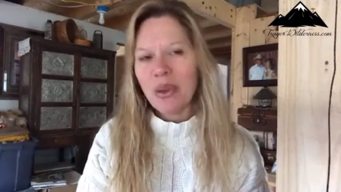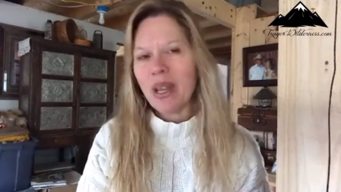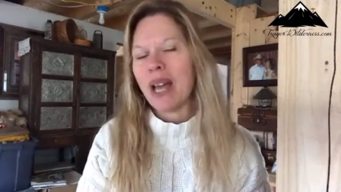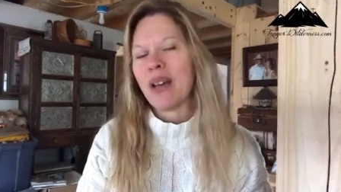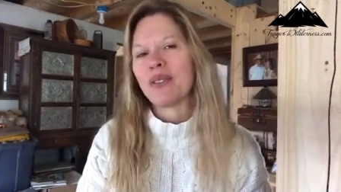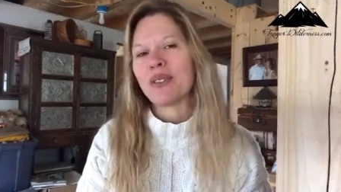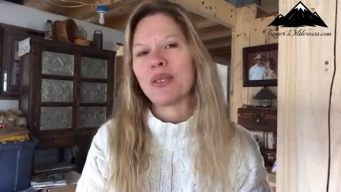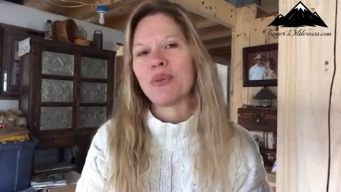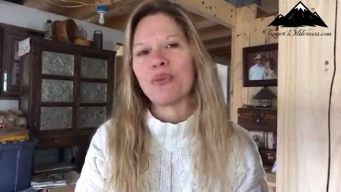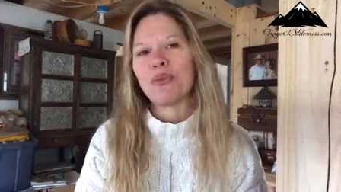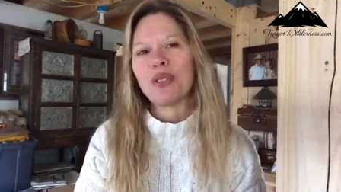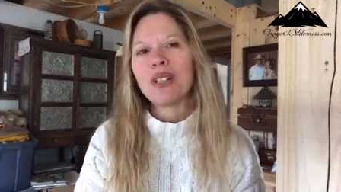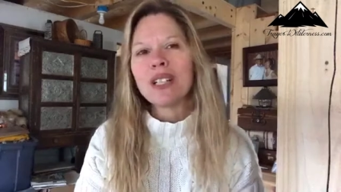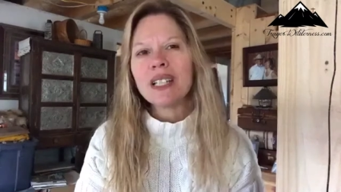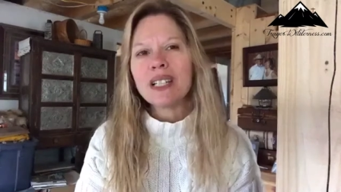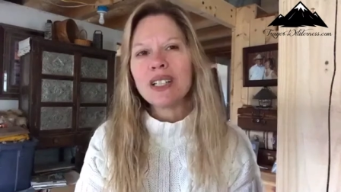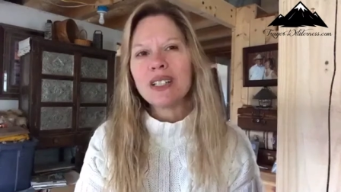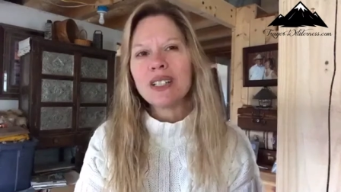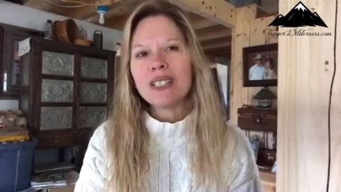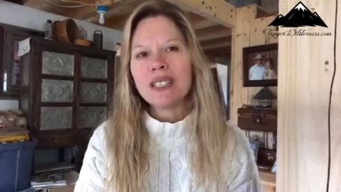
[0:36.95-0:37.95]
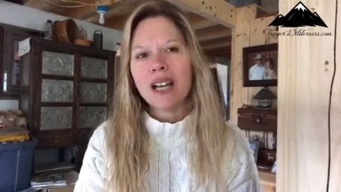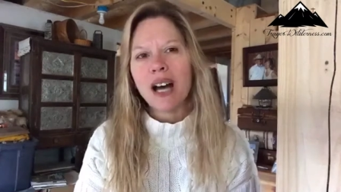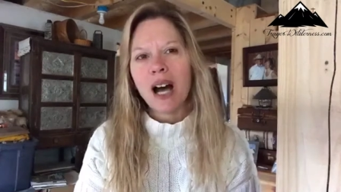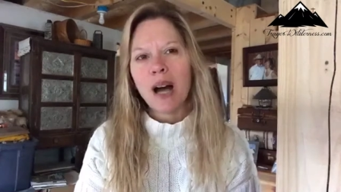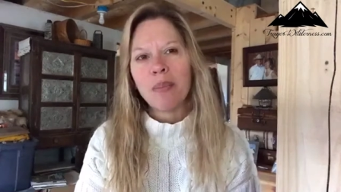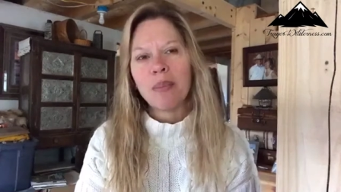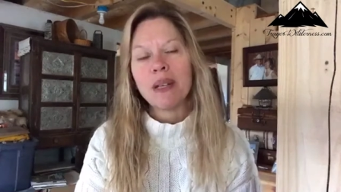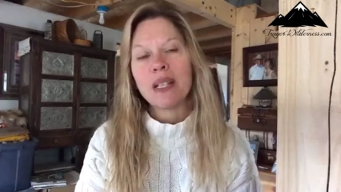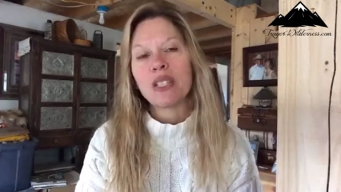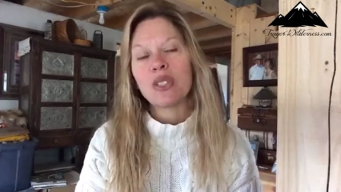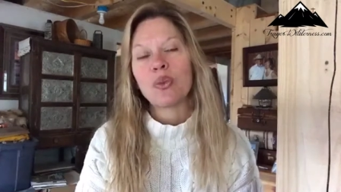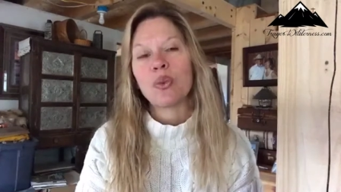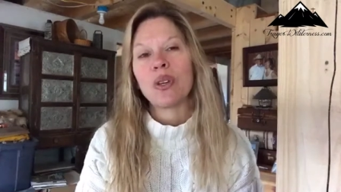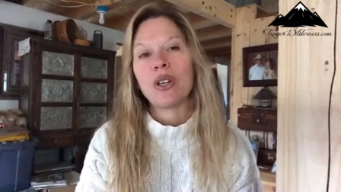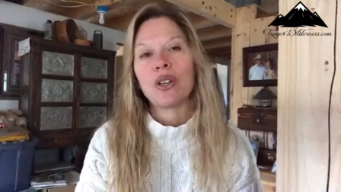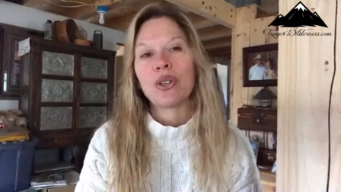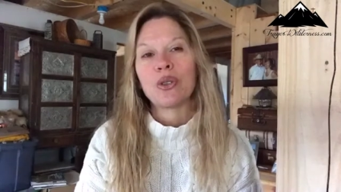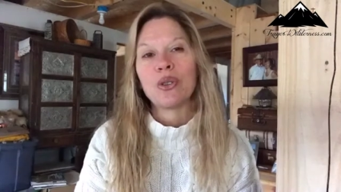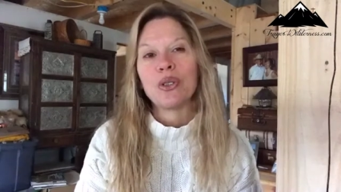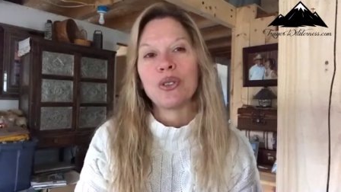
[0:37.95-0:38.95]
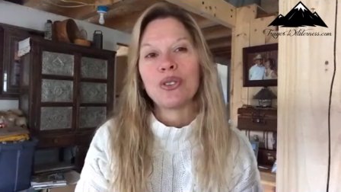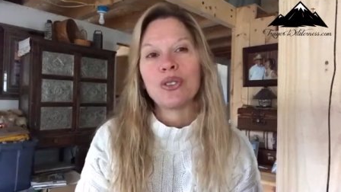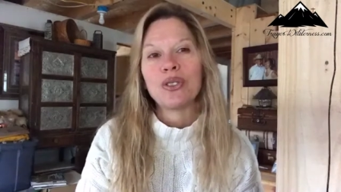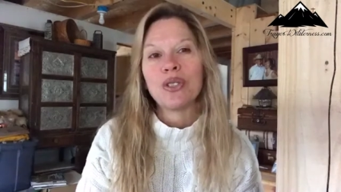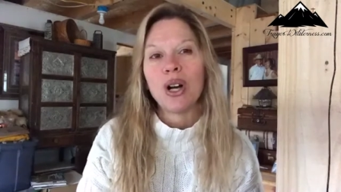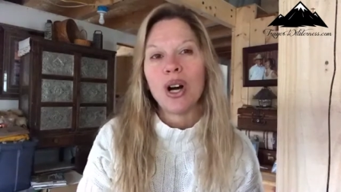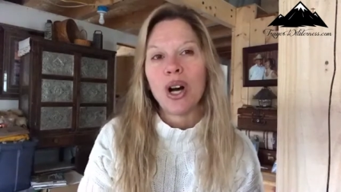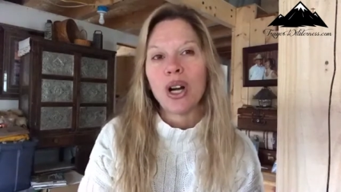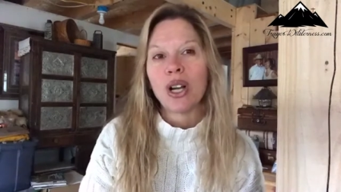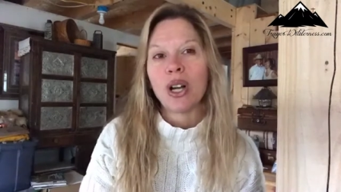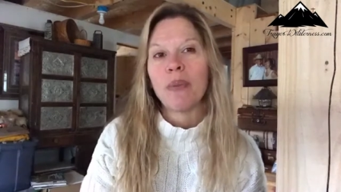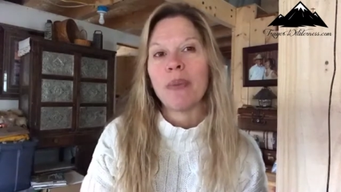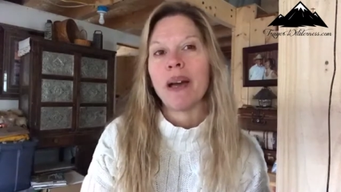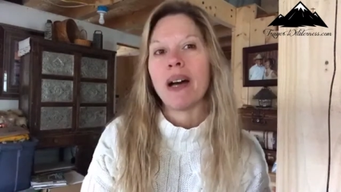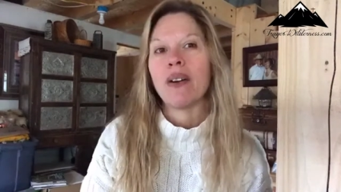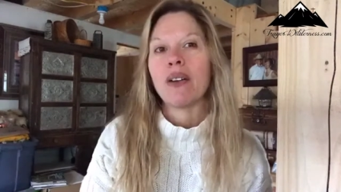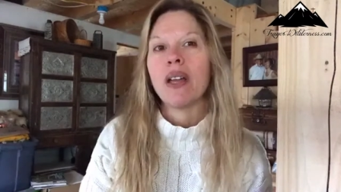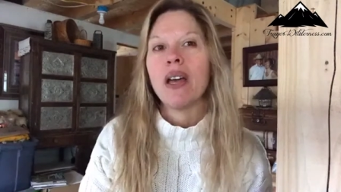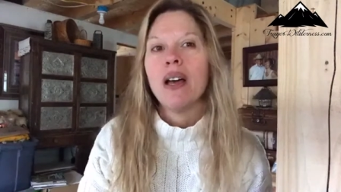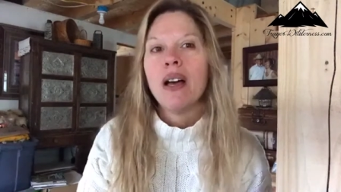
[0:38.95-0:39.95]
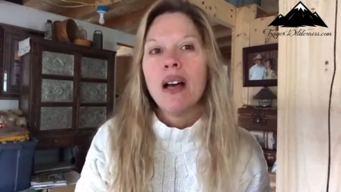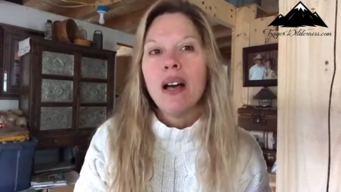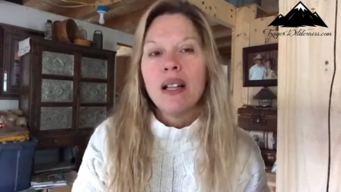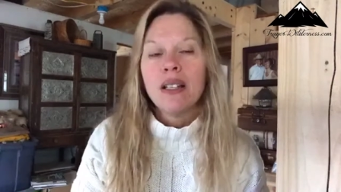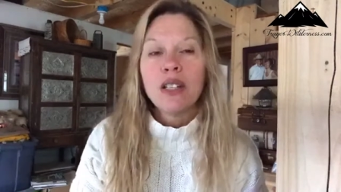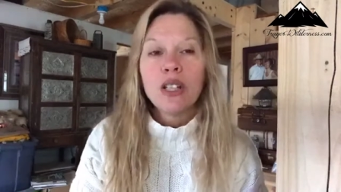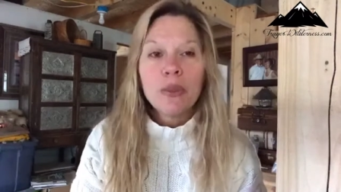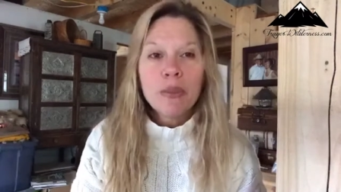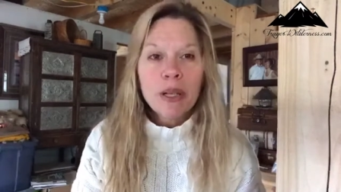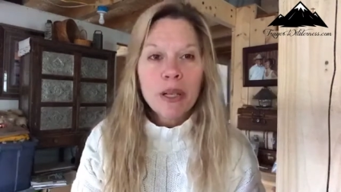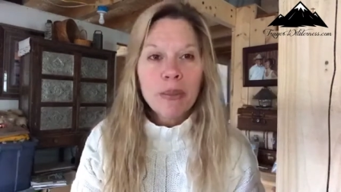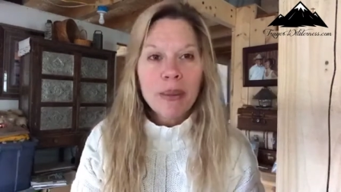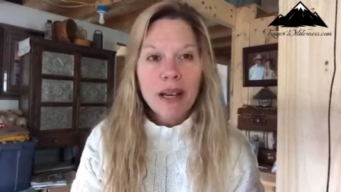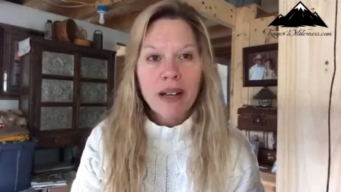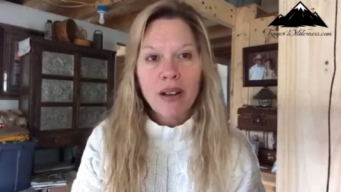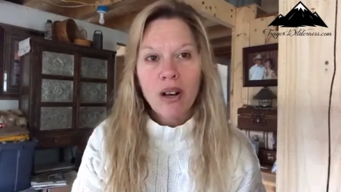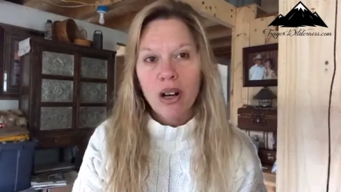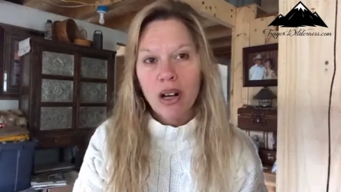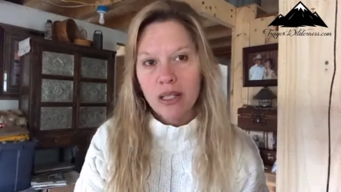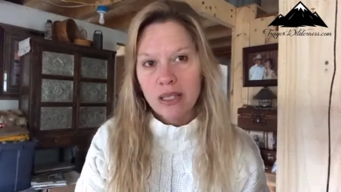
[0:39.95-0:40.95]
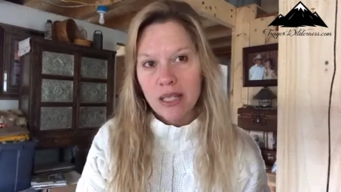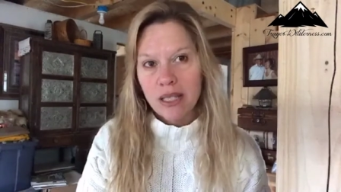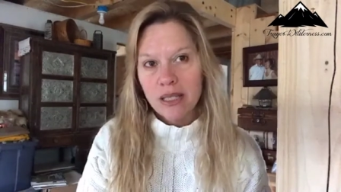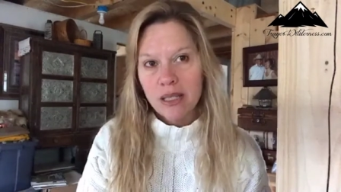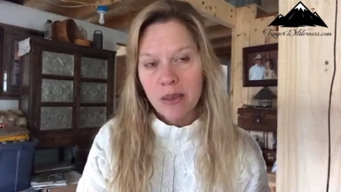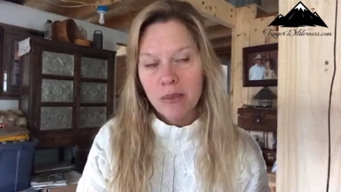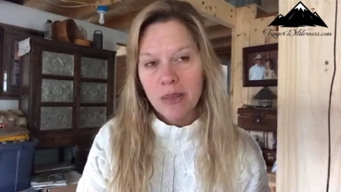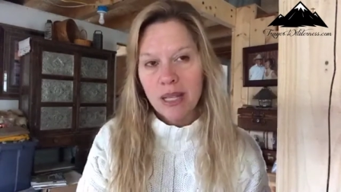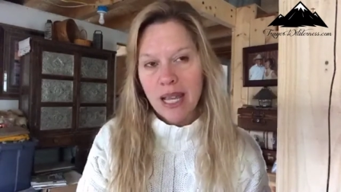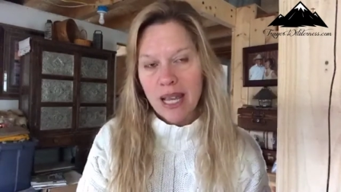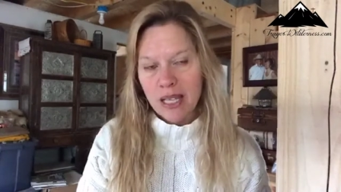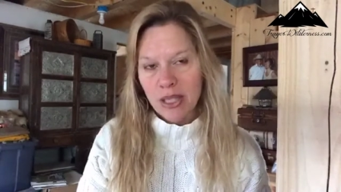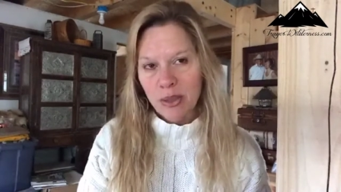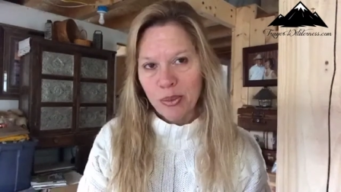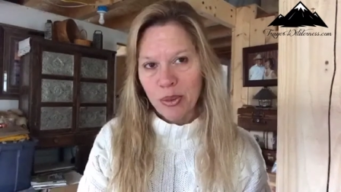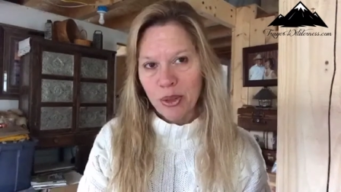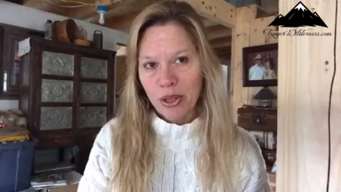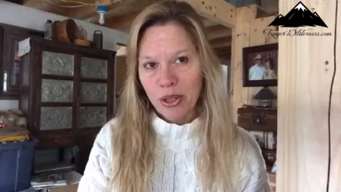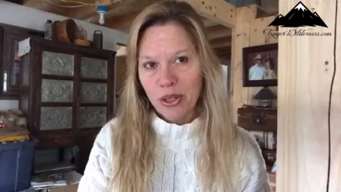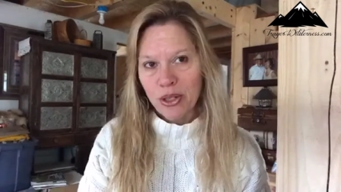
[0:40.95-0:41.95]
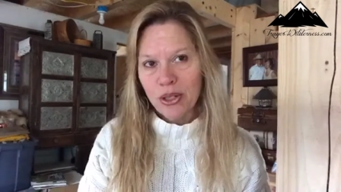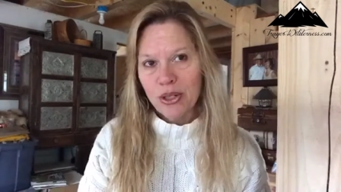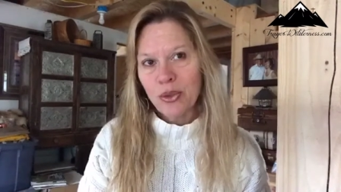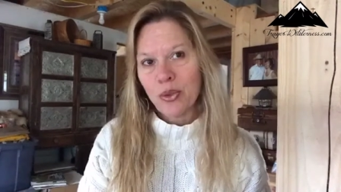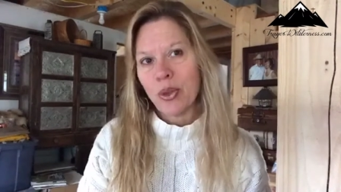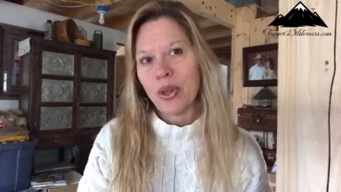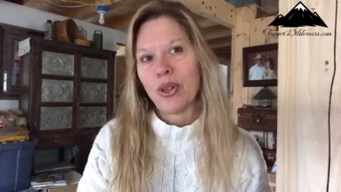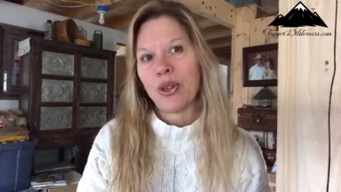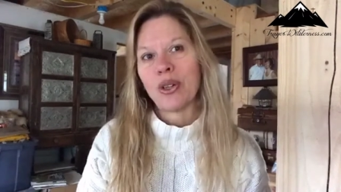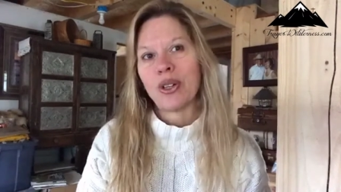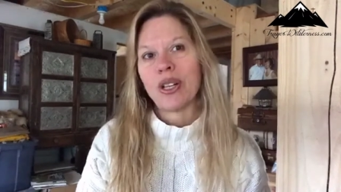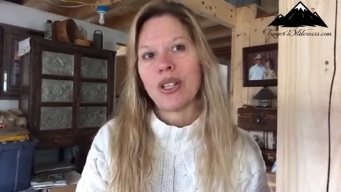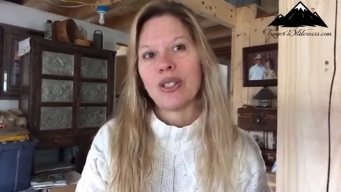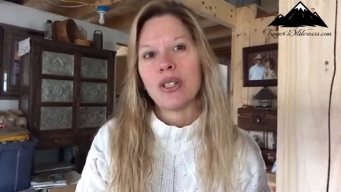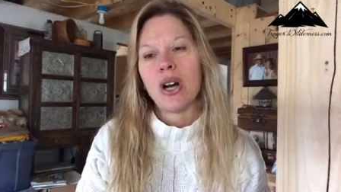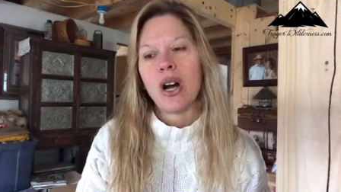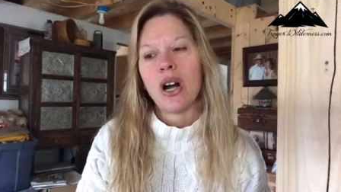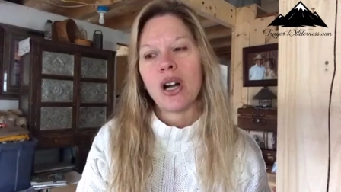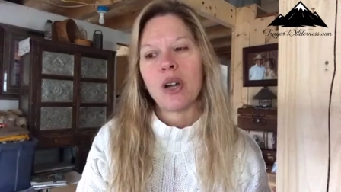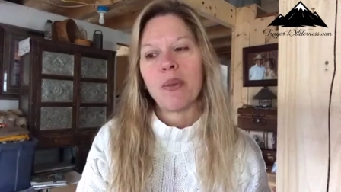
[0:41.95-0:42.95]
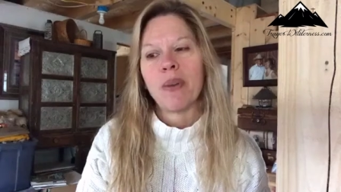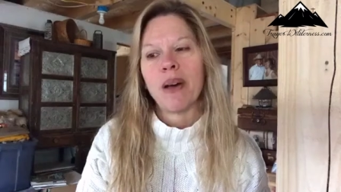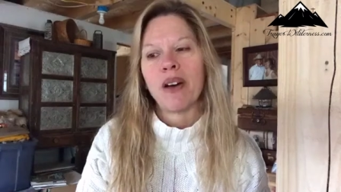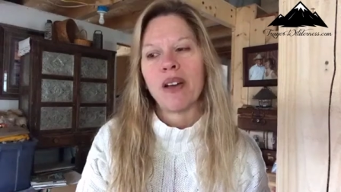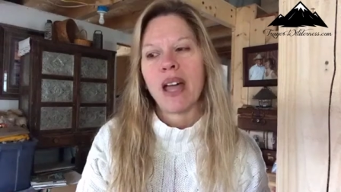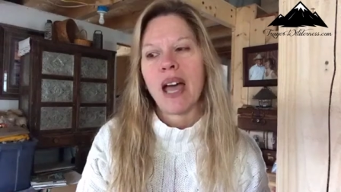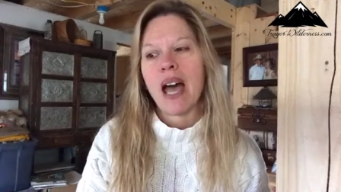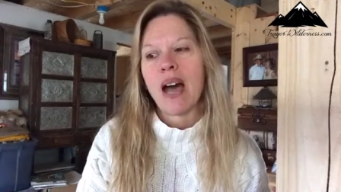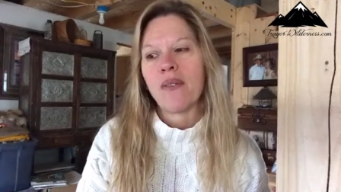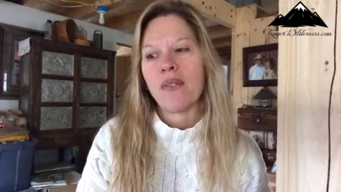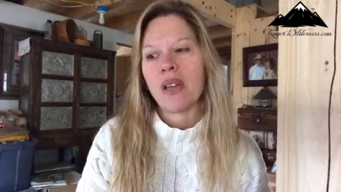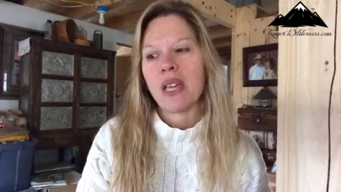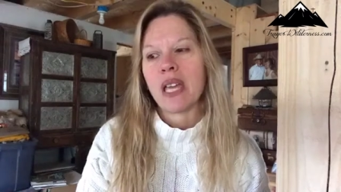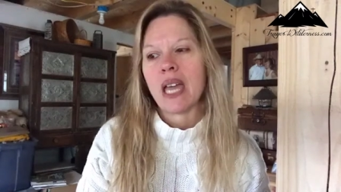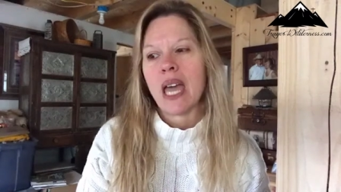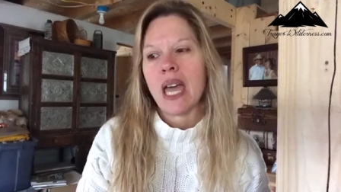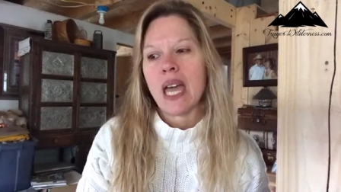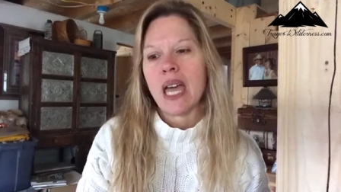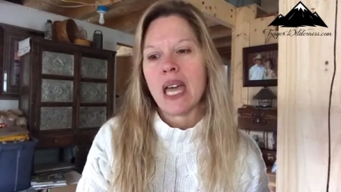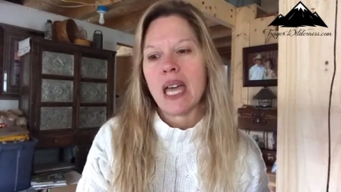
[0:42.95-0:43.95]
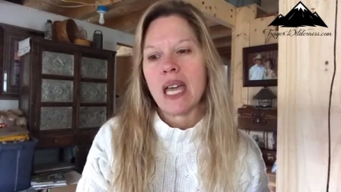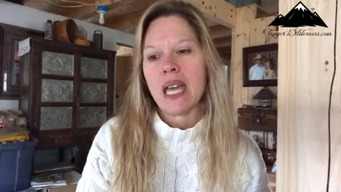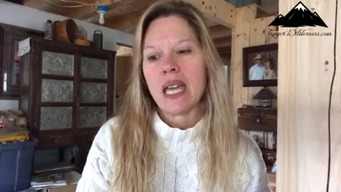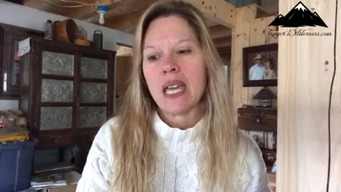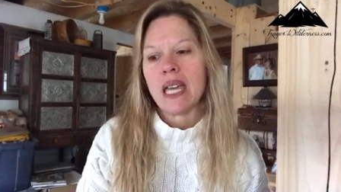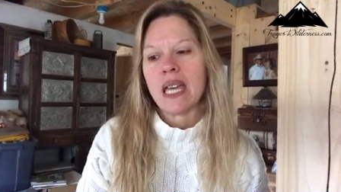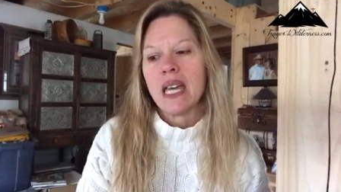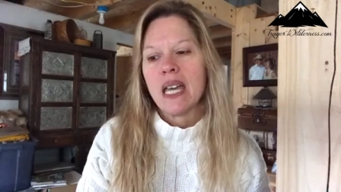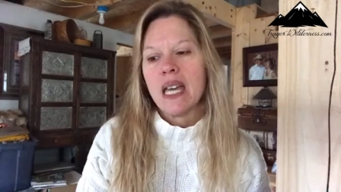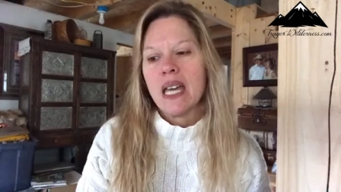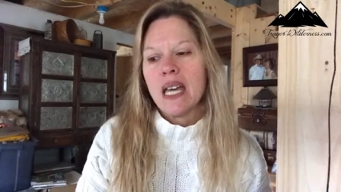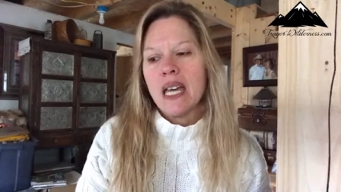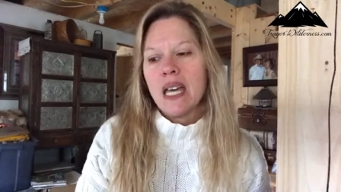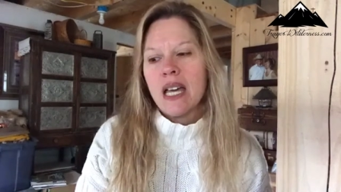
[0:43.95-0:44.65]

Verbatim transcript: We have some really good topics. We are going to talk about a little bit about autism and Asperger's. We are going to talk about having a